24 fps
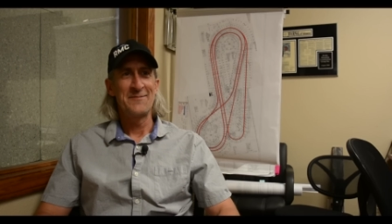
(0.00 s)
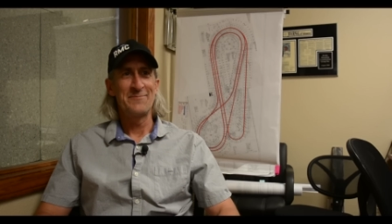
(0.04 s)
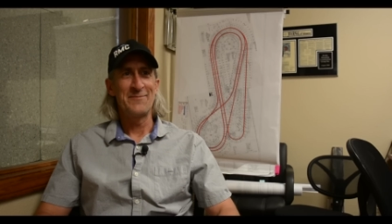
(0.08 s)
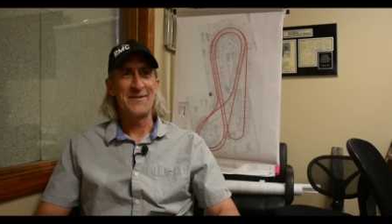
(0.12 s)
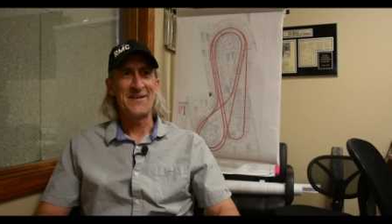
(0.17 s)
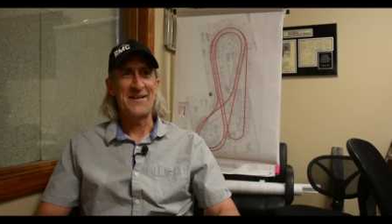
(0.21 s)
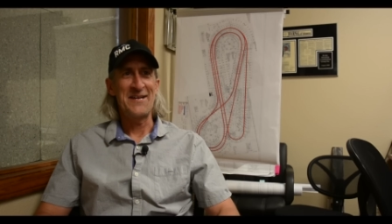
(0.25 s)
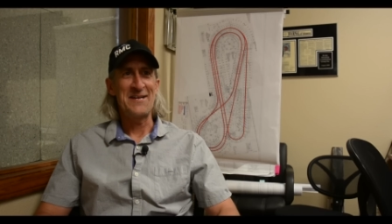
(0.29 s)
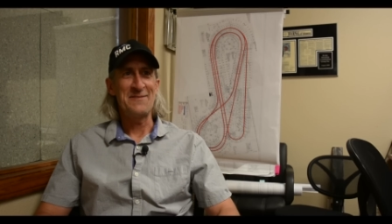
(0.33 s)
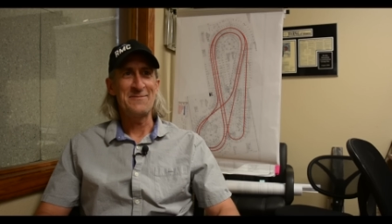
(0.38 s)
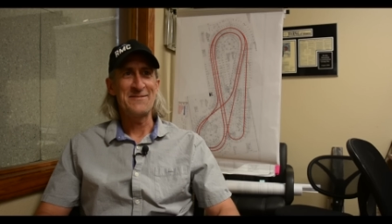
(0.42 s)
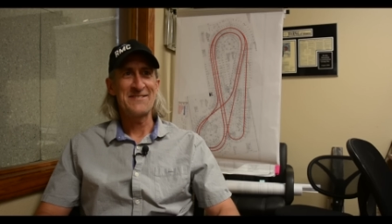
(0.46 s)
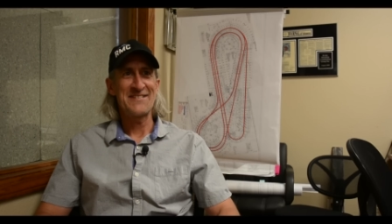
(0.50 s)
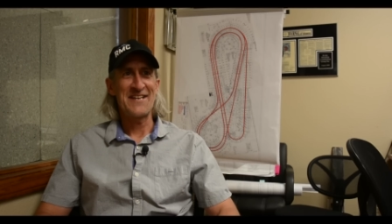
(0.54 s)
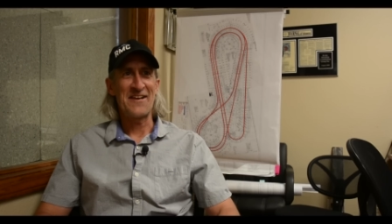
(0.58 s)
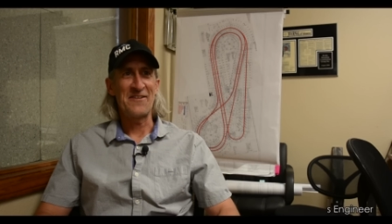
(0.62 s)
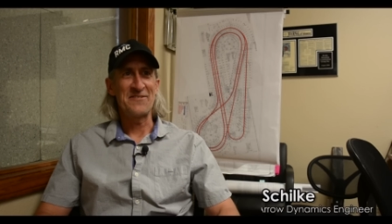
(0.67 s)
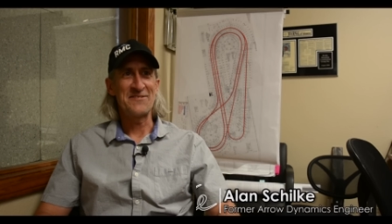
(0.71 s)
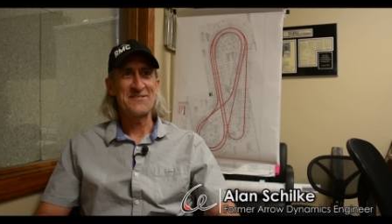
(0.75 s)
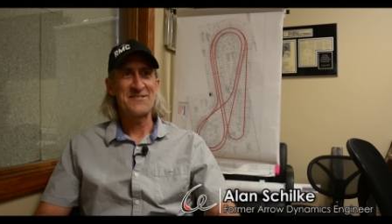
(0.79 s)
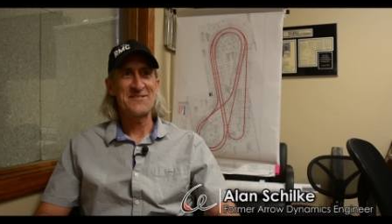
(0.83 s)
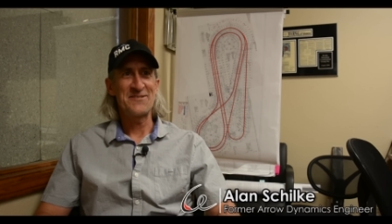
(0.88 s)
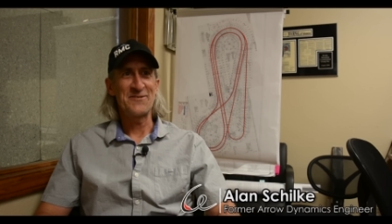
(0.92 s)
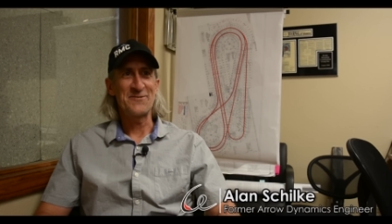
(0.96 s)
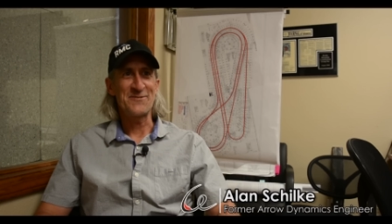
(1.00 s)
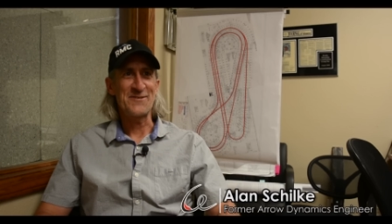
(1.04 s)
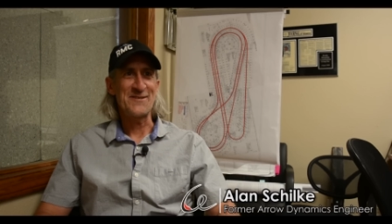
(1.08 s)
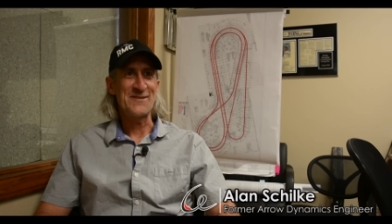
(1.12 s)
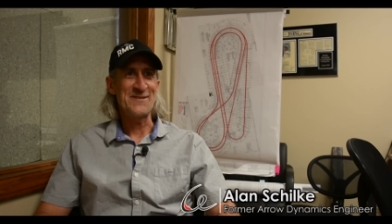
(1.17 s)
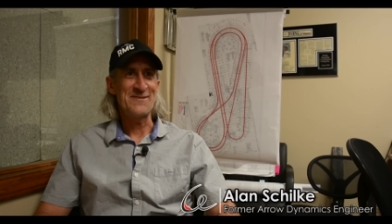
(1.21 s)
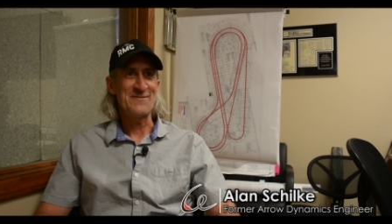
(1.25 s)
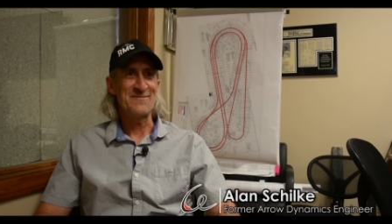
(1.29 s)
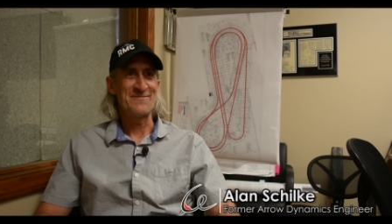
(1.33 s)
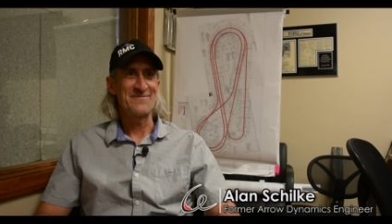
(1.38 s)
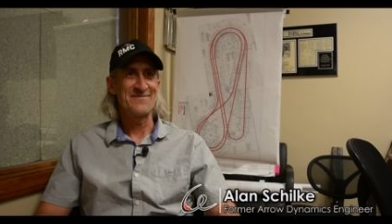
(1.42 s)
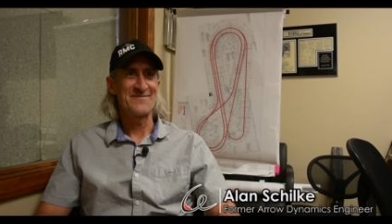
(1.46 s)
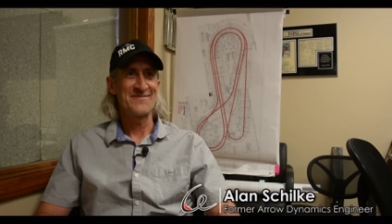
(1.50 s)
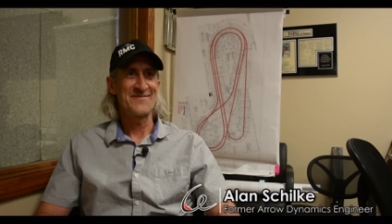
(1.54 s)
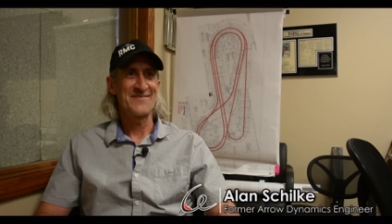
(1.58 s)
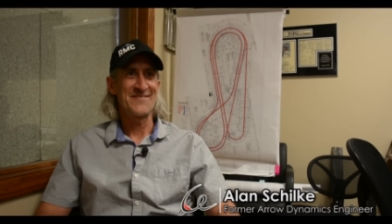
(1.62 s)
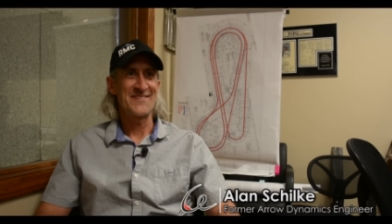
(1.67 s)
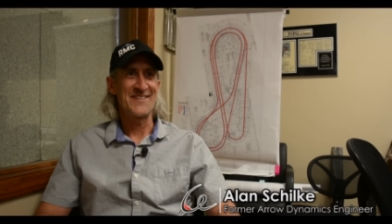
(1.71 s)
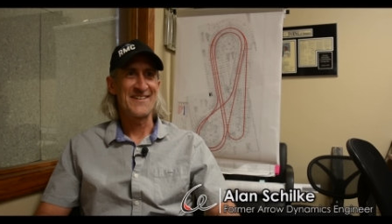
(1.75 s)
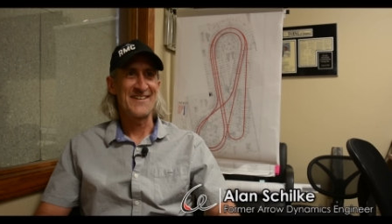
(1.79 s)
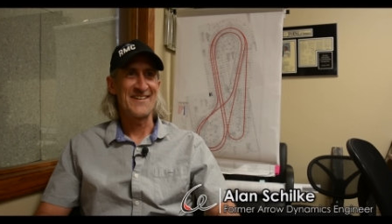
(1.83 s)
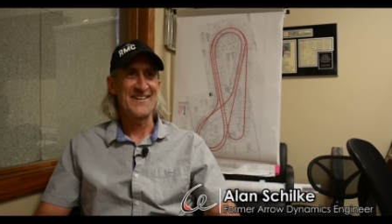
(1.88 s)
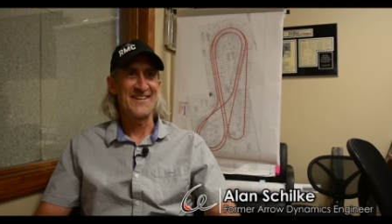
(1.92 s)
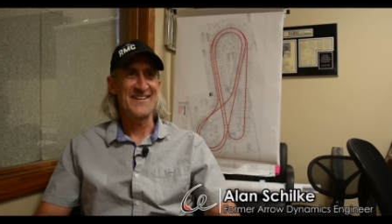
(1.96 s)
My name is Alan Schilke.
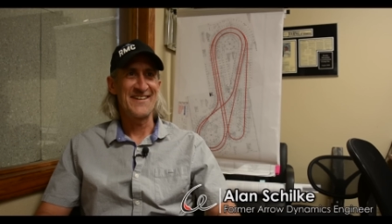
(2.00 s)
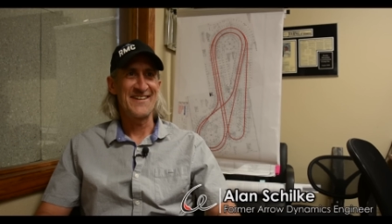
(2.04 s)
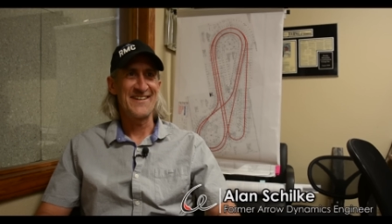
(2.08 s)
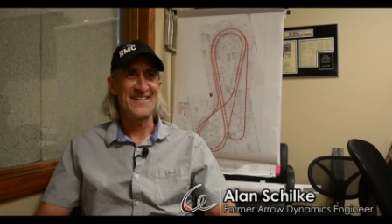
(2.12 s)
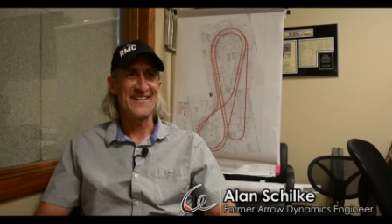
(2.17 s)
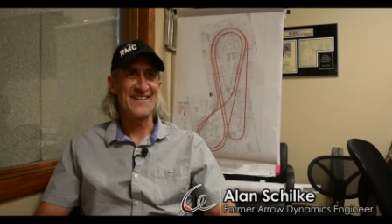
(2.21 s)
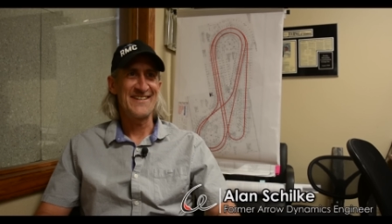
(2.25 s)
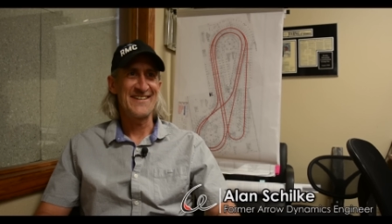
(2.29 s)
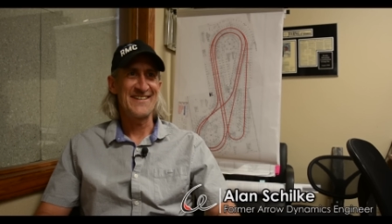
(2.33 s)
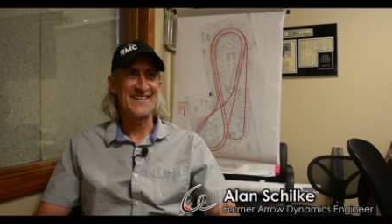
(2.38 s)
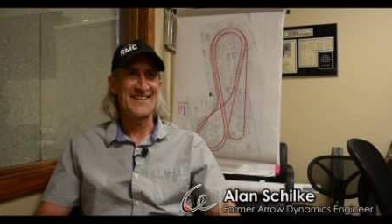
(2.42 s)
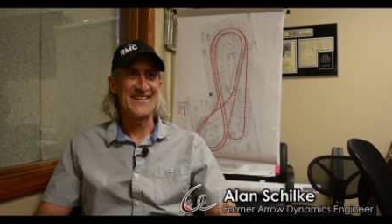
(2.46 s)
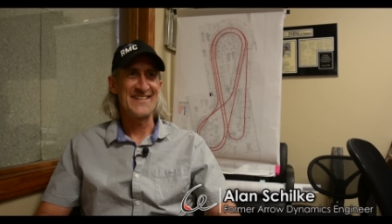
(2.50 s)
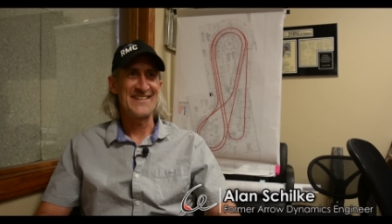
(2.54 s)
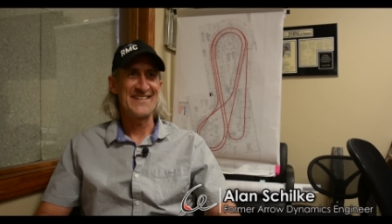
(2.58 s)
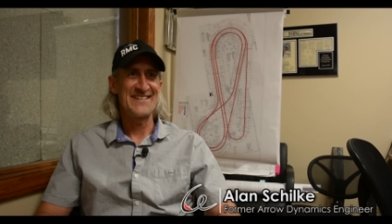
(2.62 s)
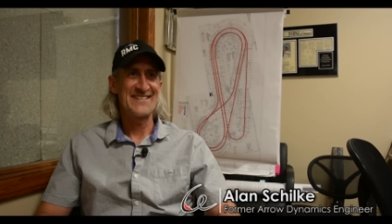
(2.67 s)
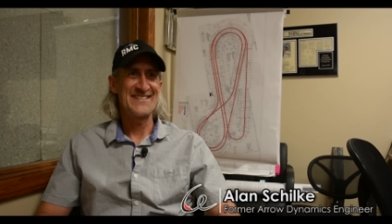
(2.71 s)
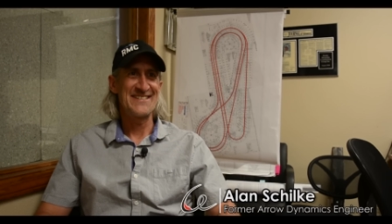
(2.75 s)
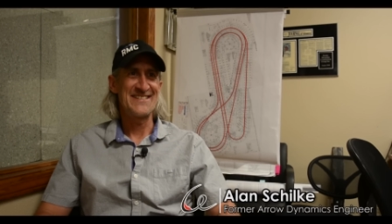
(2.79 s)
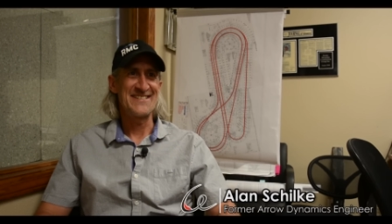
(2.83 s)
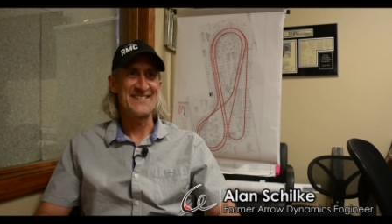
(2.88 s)
I uh,